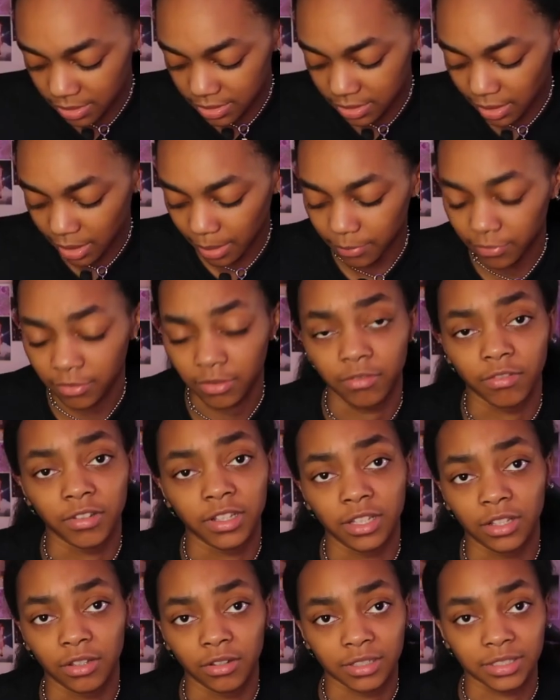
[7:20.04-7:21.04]
this top for a
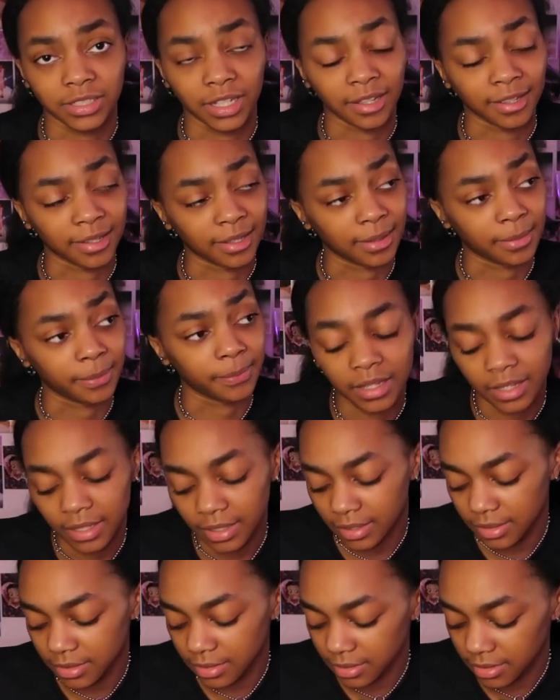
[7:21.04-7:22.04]
really long time,
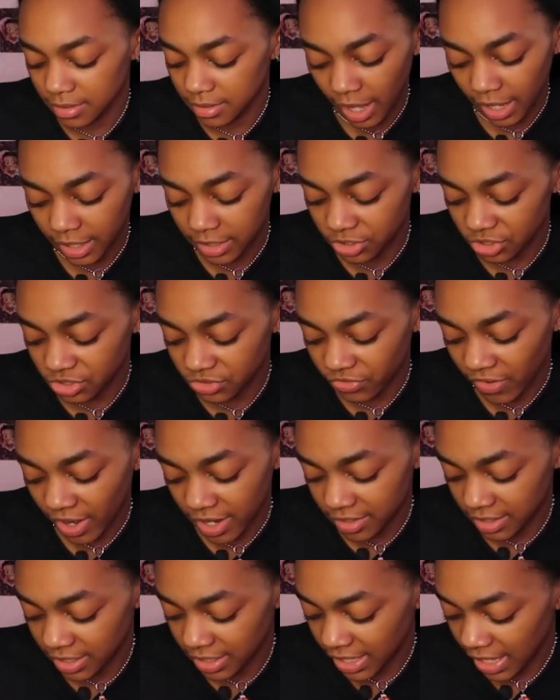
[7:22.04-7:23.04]
and I
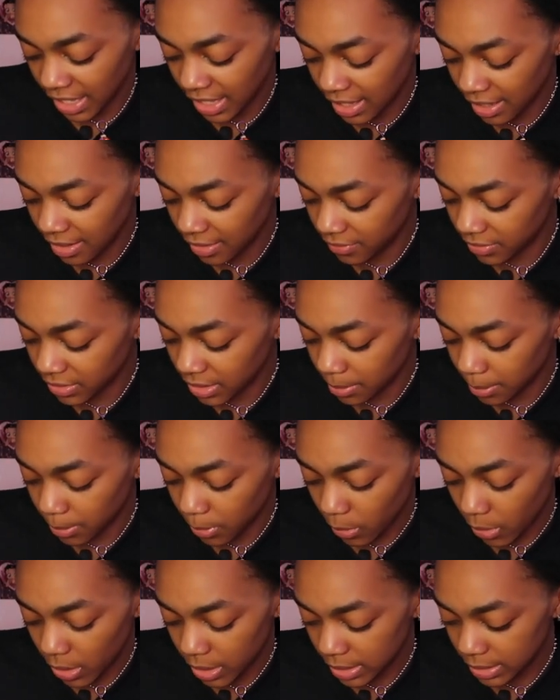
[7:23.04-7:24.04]
finally caved and
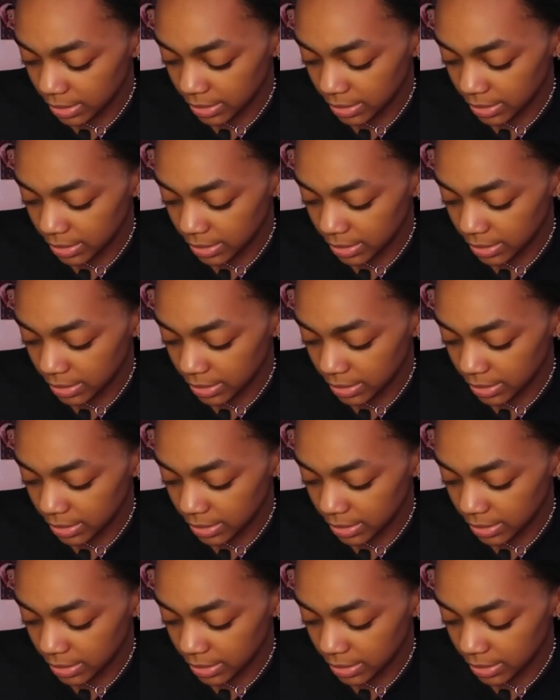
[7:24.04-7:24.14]
bought